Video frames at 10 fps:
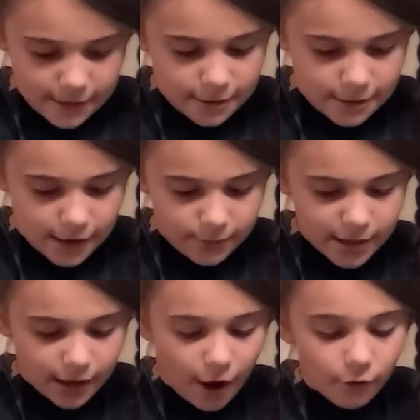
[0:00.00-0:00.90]
There
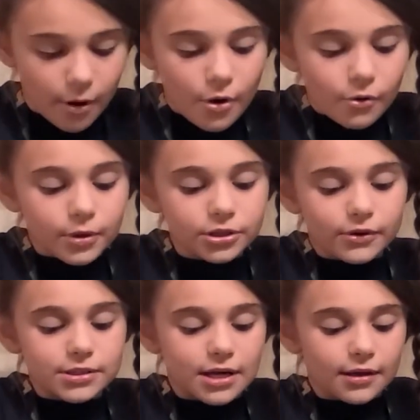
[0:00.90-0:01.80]
we go. When
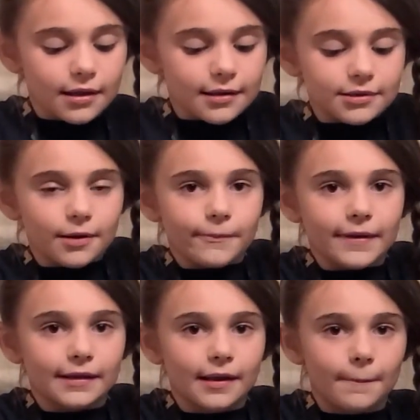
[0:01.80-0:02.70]
you're done getting your
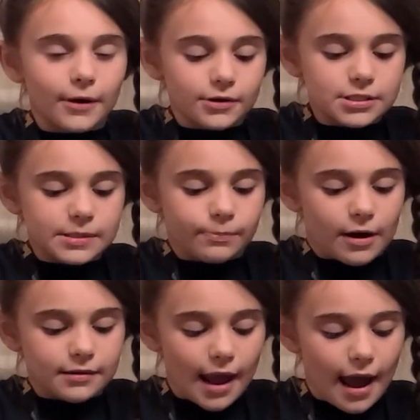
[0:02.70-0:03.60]
peanut butter
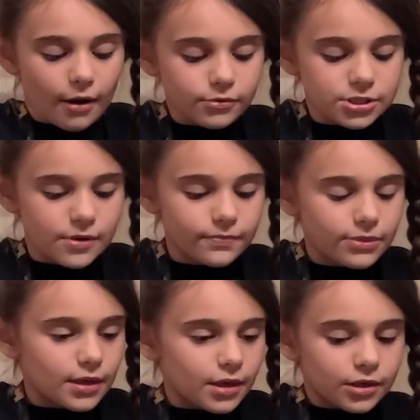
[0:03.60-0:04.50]
spreaded out,
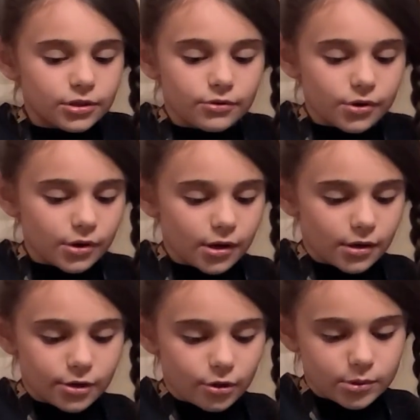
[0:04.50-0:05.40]
you
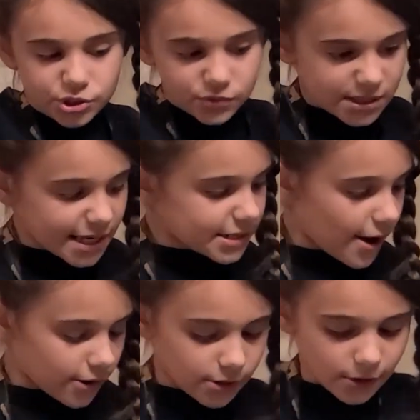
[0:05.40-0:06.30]
are going to sit
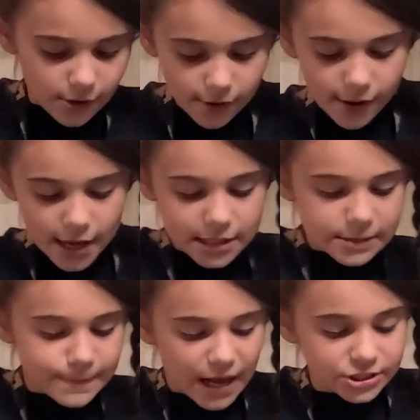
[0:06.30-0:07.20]
down your
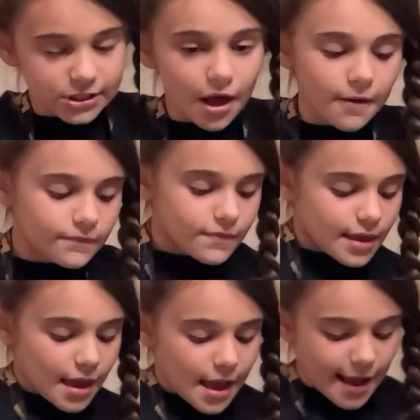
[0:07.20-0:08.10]
spatula
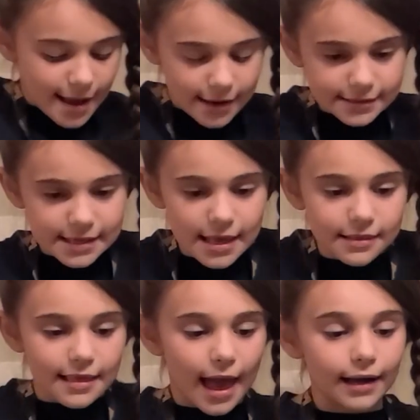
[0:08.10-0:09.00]
and
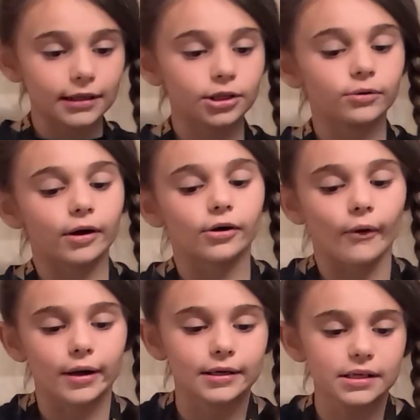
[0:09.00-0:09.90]
then you are
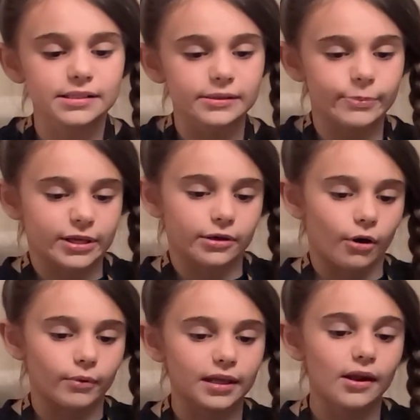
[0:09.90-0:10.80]
going to be
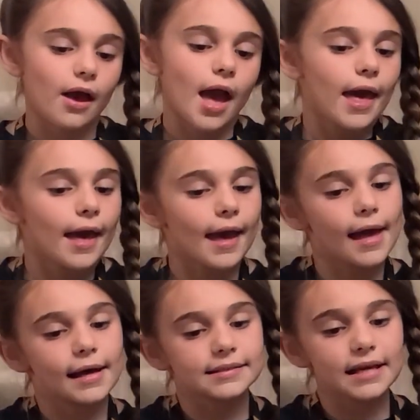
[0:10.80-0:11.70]
going
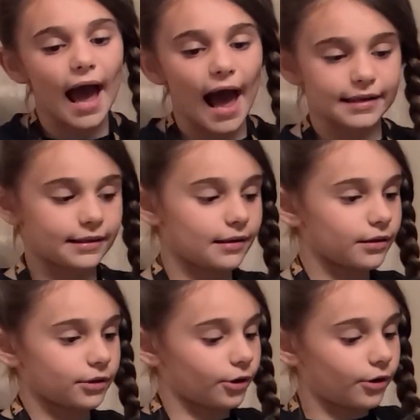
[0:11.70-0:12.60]
and
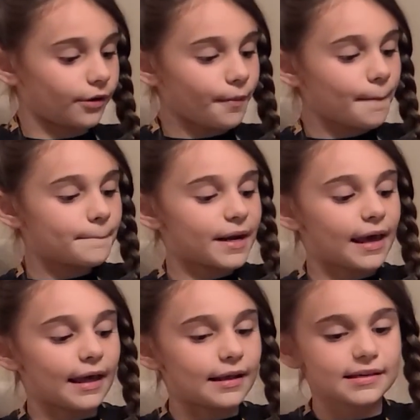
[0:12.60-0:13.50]
adding your
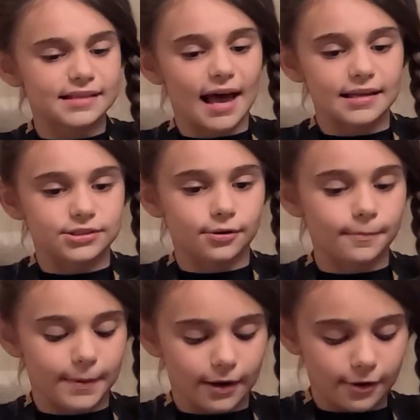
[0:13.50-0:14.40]
bananas as your
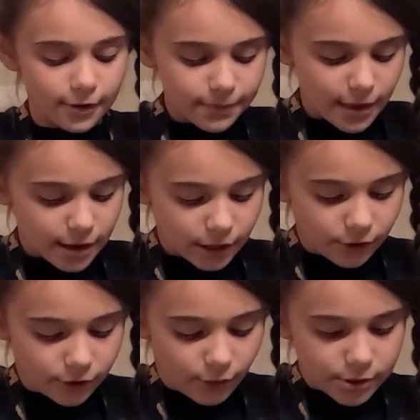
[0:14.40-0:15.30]
beer.
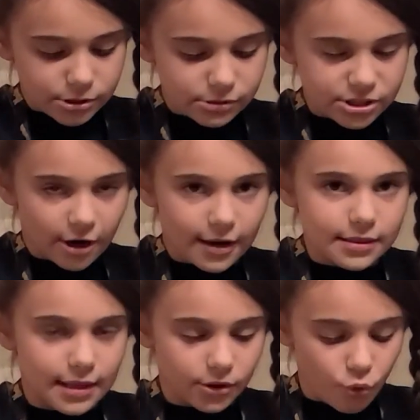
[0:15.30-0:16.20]
You're going to start in
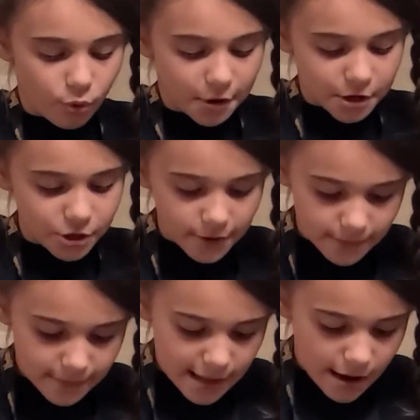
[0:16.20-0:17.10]
the corner
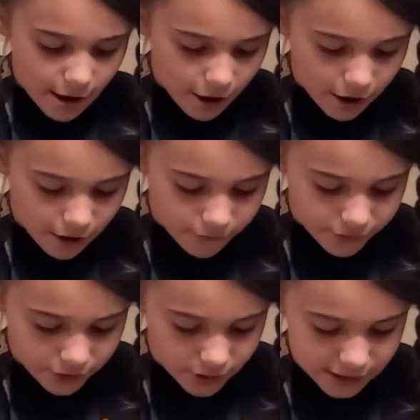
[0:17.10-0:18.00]
of
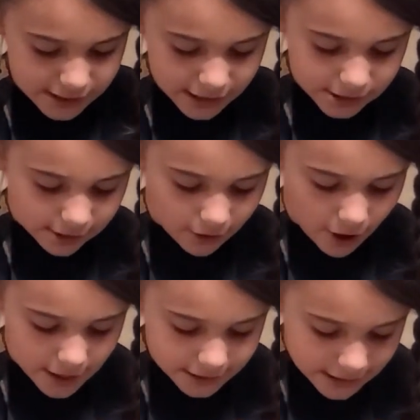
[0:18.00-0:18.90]
your Santa
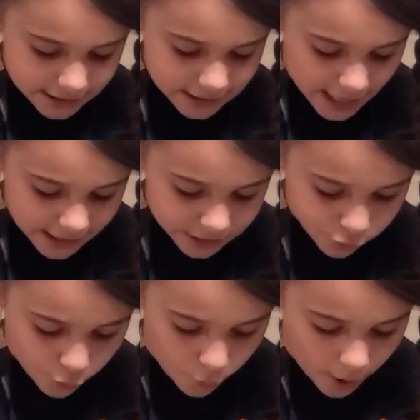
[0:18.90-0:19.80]
Claus and set
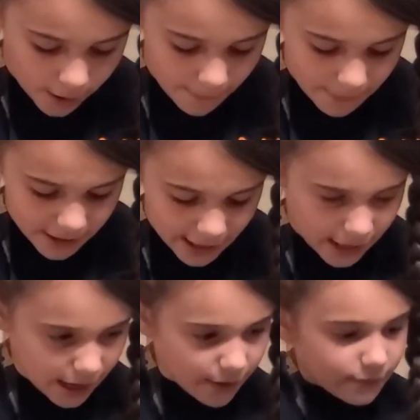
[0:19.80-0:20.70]
one
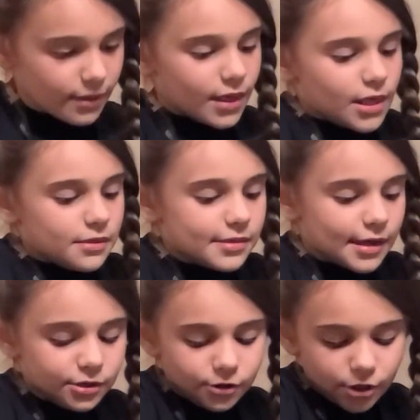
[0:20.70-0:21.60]
banana.
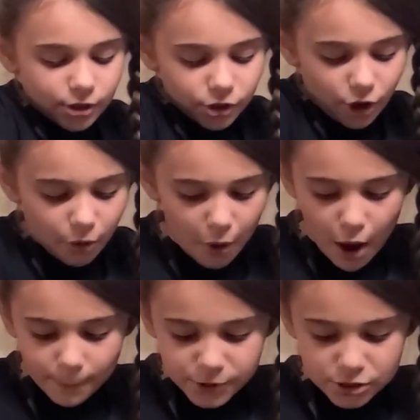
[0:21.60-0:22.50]
Then you're going to go
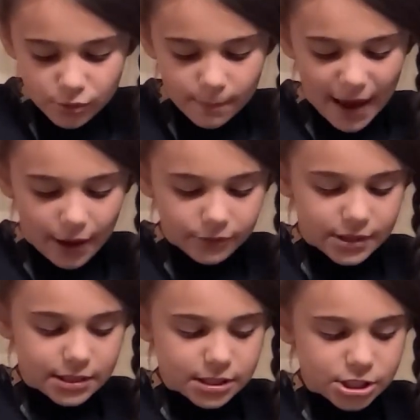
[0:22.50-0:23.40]
up to about
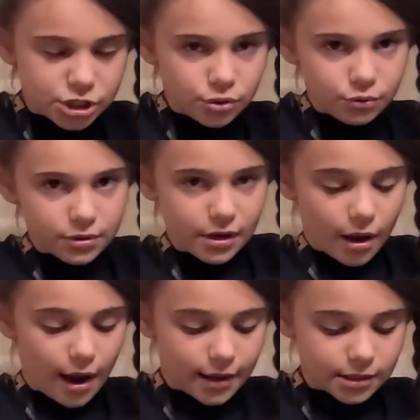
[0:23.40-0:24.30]
these two
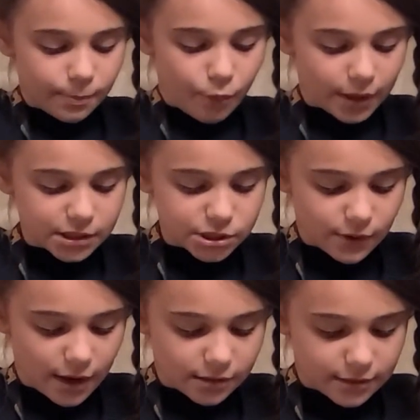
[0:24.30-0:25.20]
kind of points
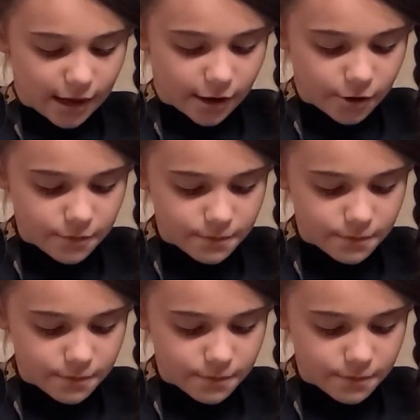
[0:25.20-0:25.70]
right there.